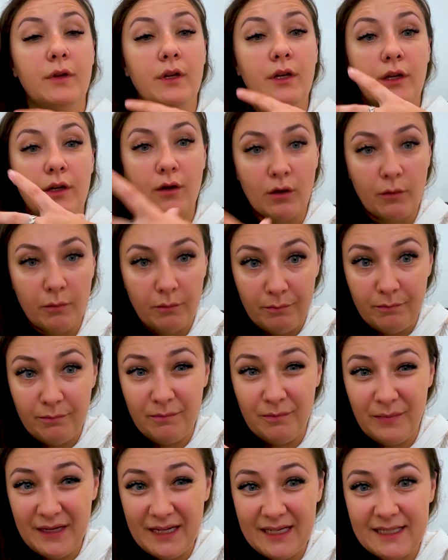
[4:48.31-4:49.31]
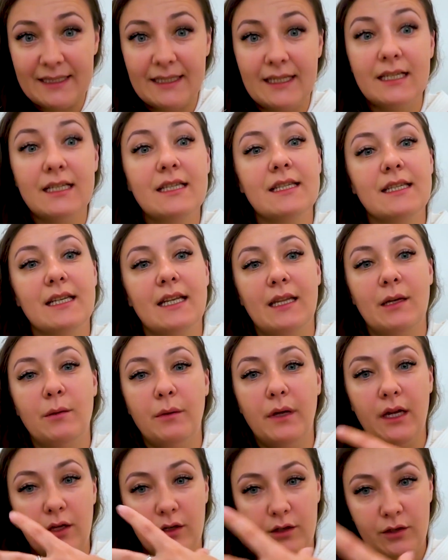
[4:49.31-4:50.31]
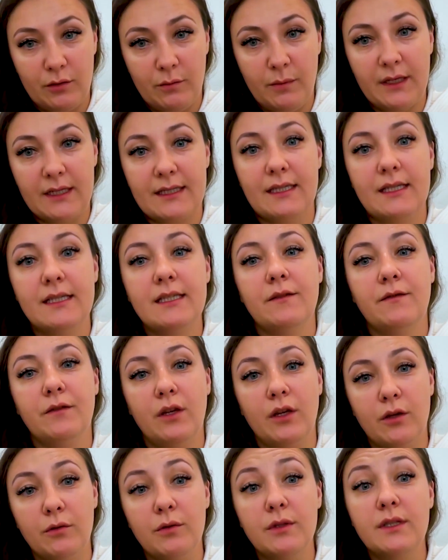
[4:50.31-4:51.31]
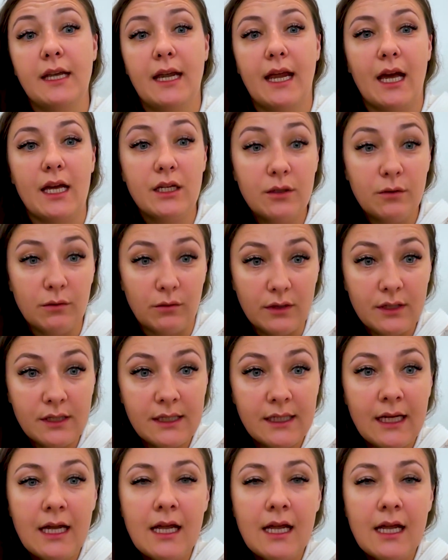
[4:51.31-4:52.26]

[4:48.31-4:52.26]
your business and the way you do business, if you use AI tools,